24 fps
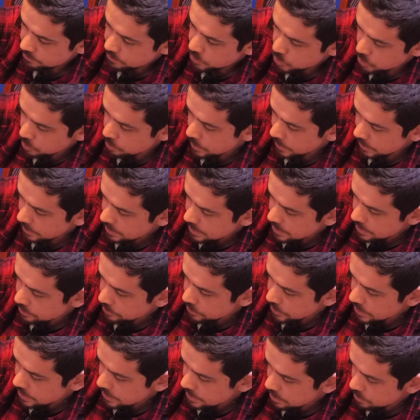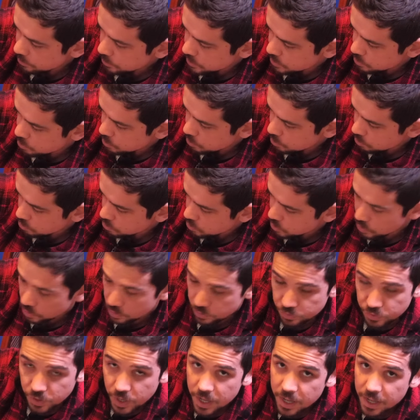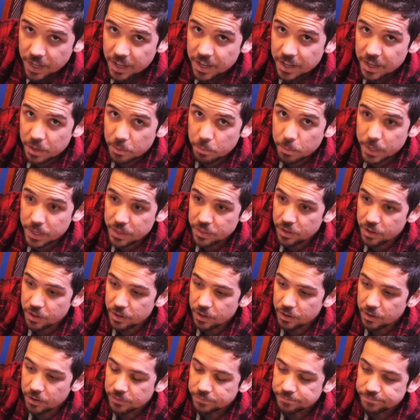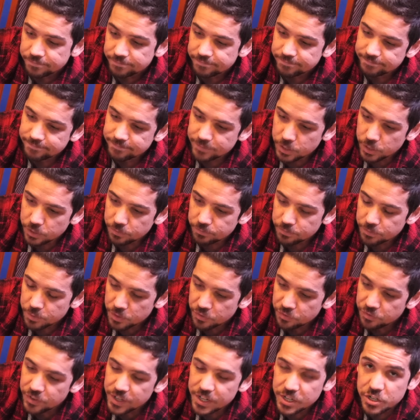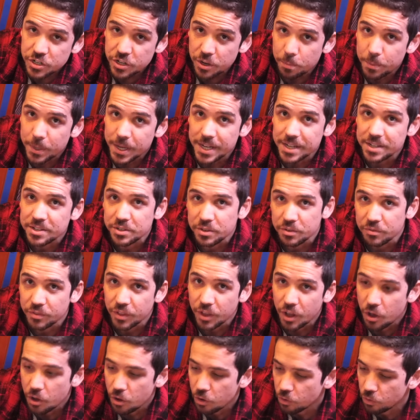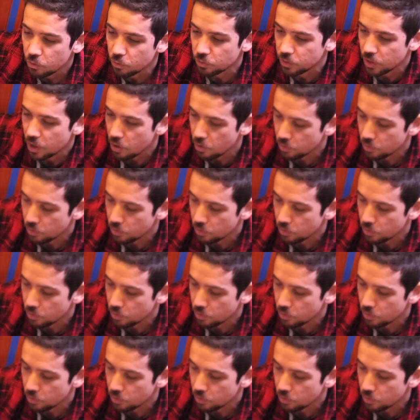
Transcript: trimming here and here, which will sort of be the the the feature piece of the whole the